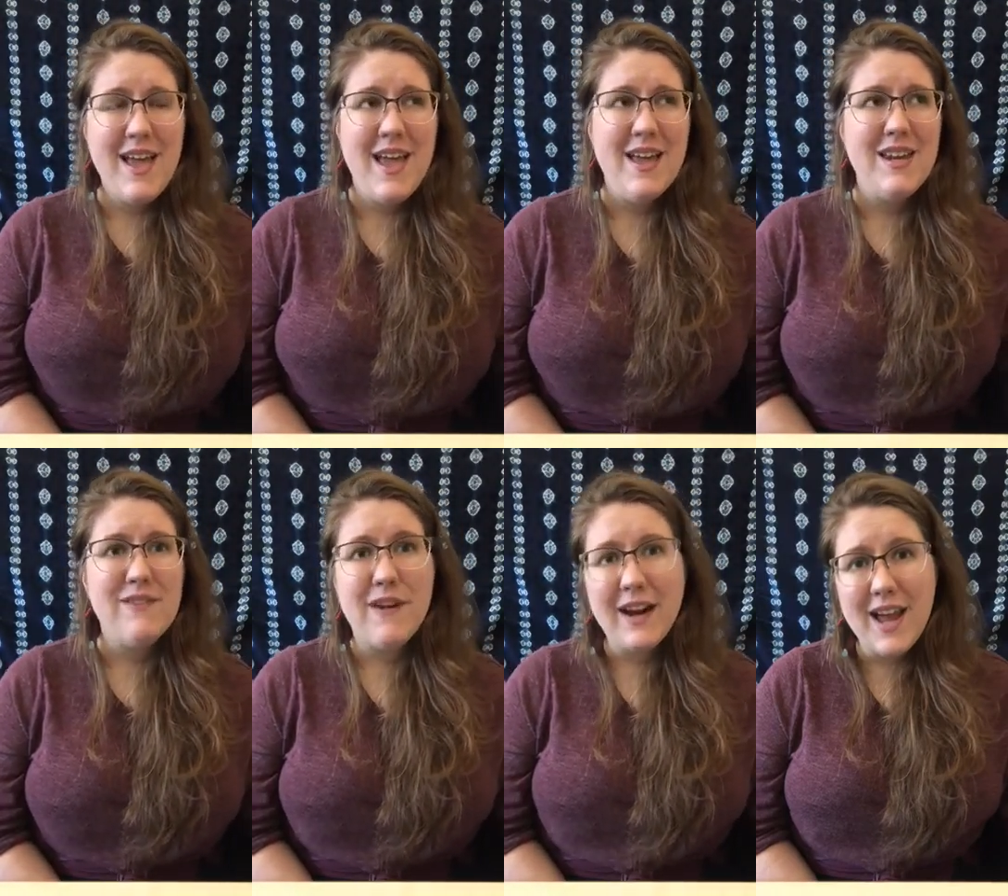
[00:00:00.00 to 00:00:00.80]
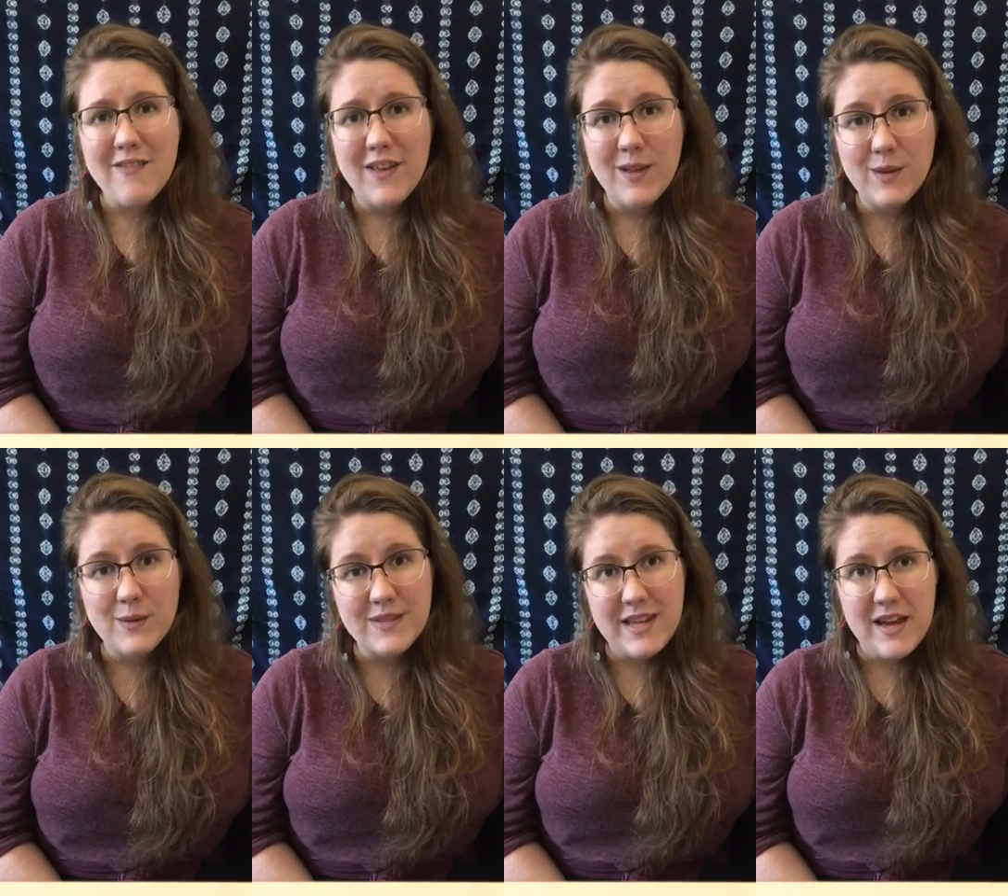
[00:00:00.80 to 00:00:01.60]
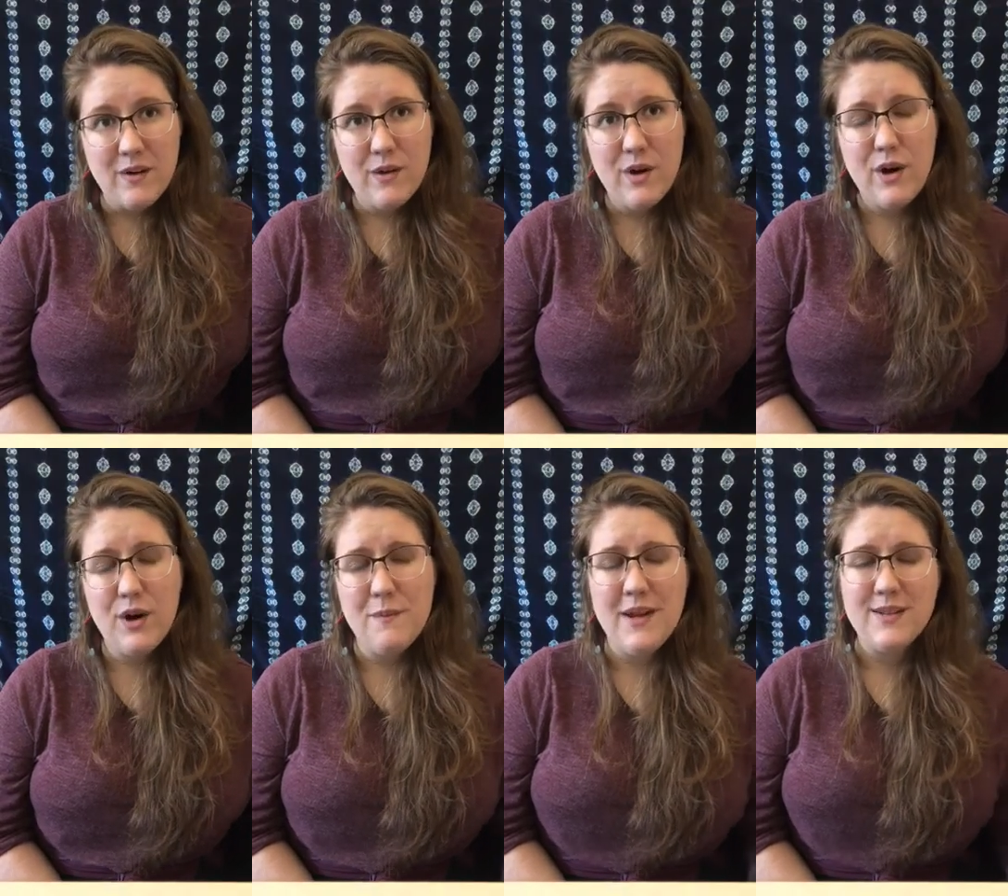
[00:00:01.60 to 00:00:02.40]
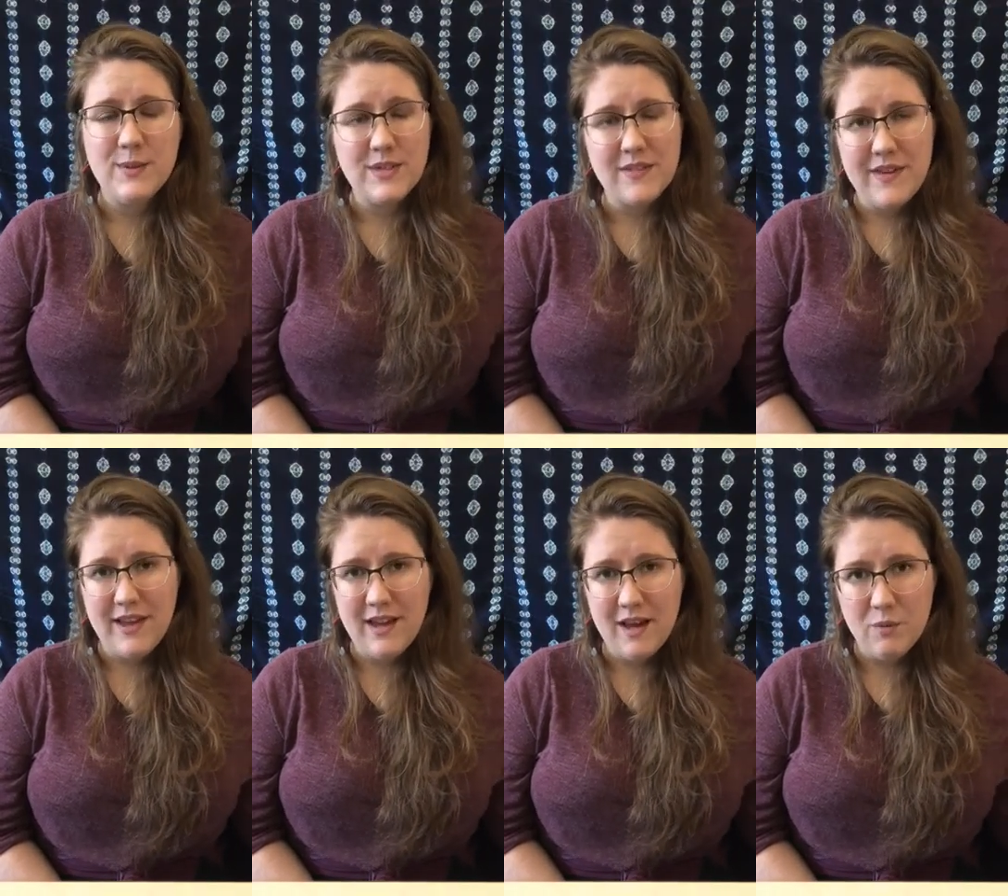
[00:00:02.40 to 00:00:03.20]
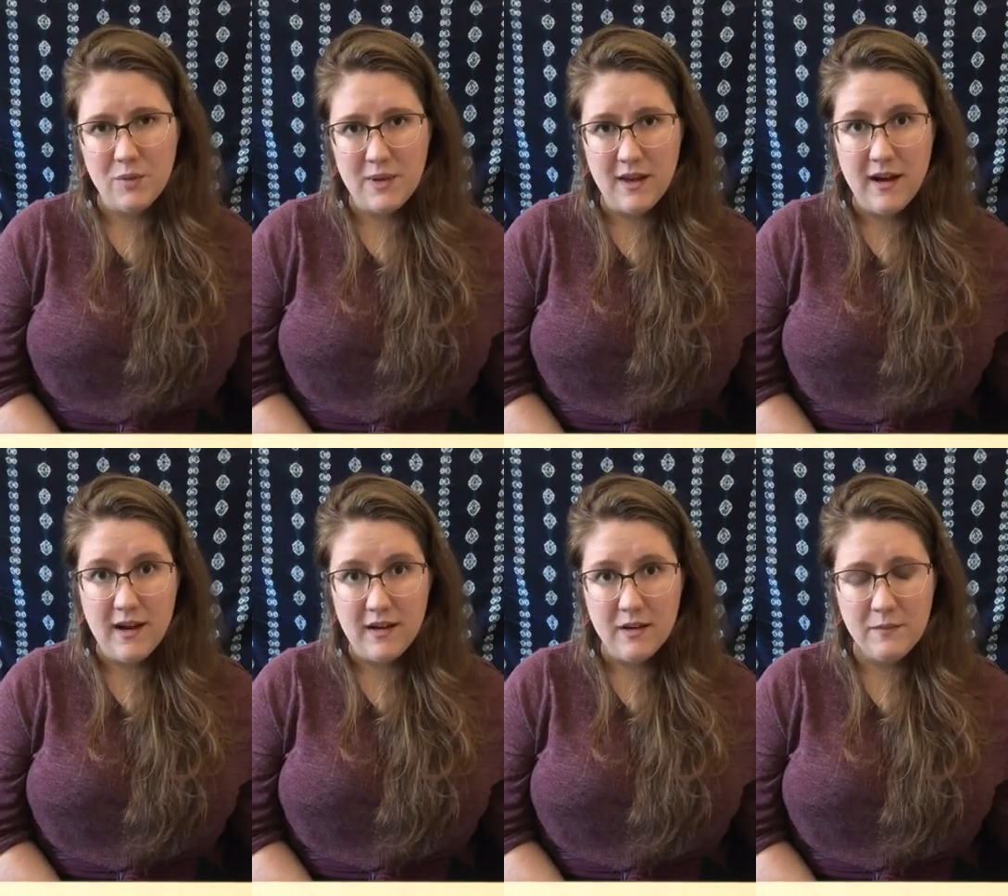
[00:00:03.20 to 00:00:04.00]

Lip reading: And if our cafe closed down, her main source of income would be gone.